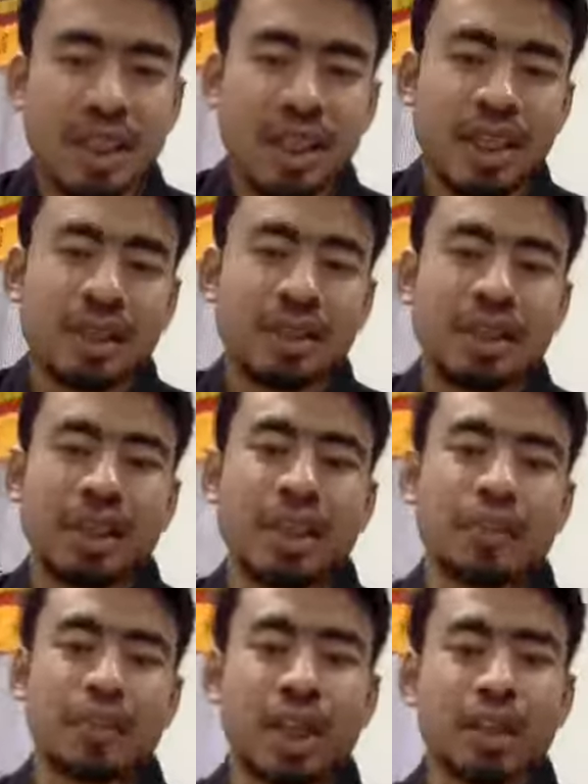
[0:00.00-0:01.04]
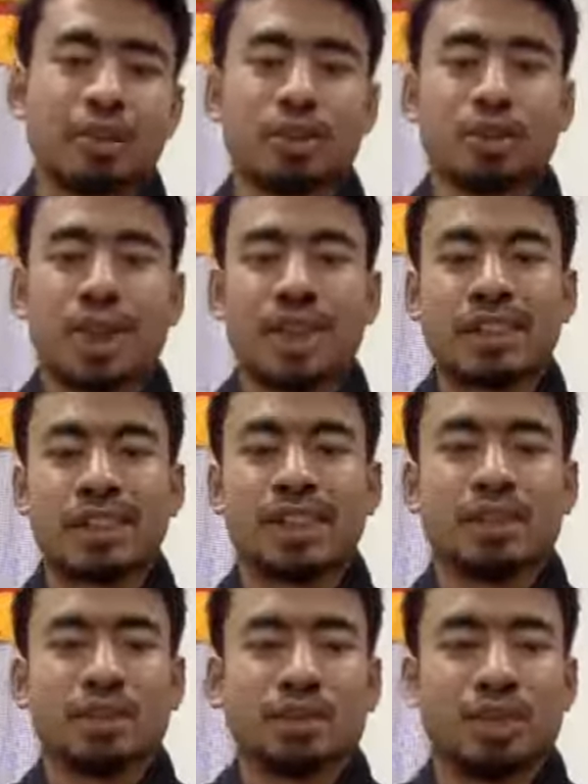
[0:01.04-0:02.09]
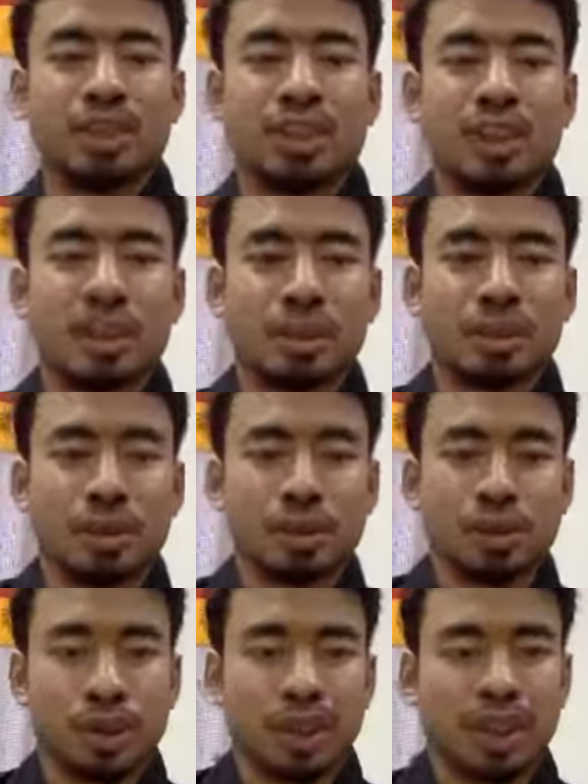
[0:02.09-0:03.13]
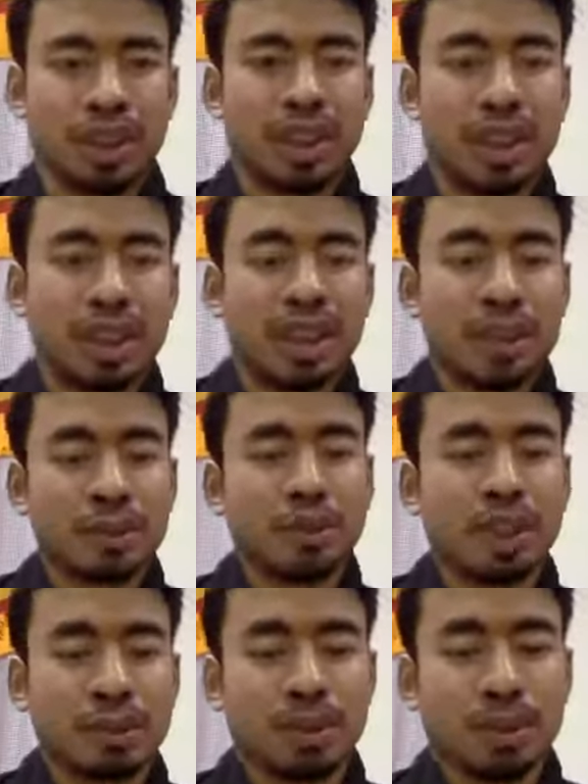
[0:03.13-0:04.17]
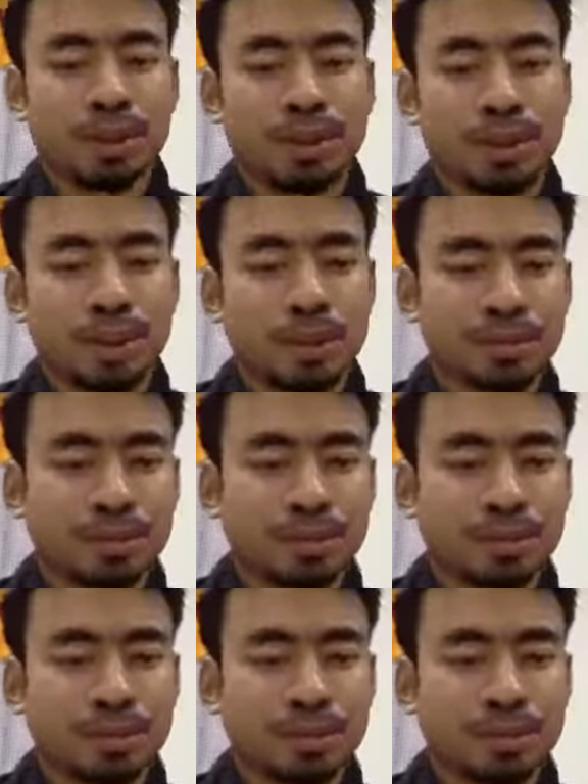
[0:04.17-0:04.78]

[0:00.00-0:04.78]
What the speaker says: and they are trying to address to these issues as soon as possible.